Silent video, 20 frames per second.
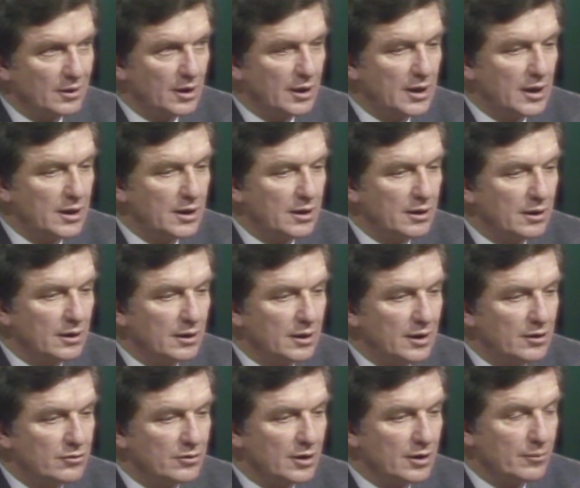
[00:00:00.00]
and
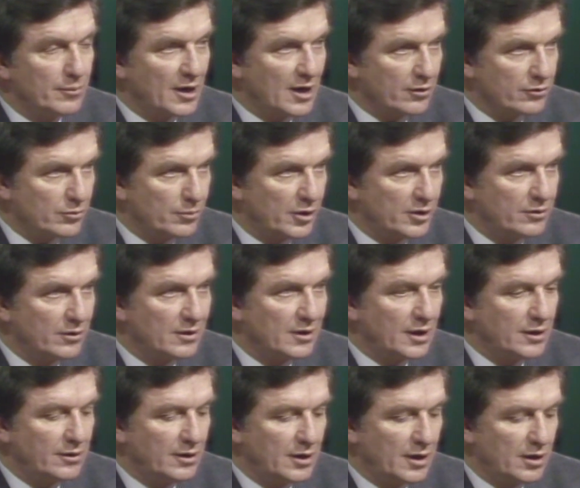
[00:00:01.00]
he set a balanced budget in
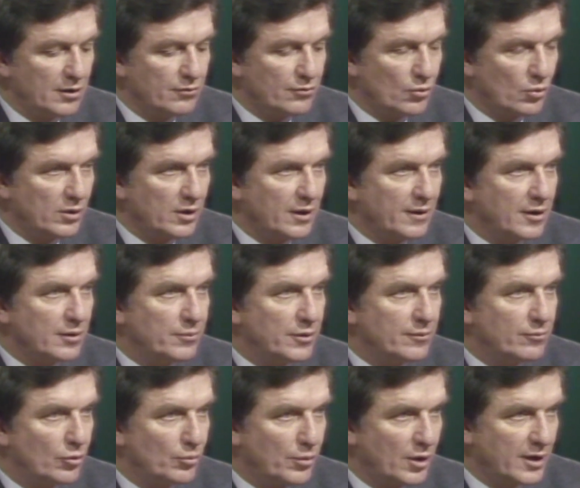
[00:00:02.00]
1984, and I think
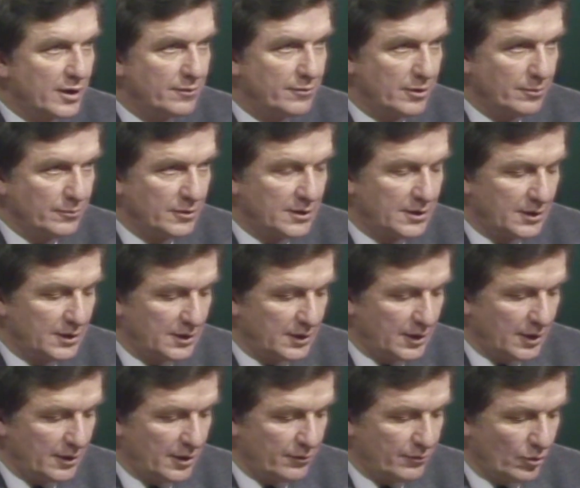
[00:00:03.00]
people believed him,
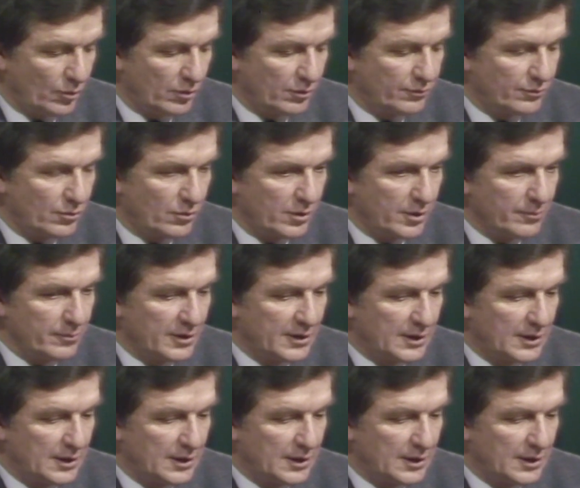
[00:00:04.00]
and they voted for him.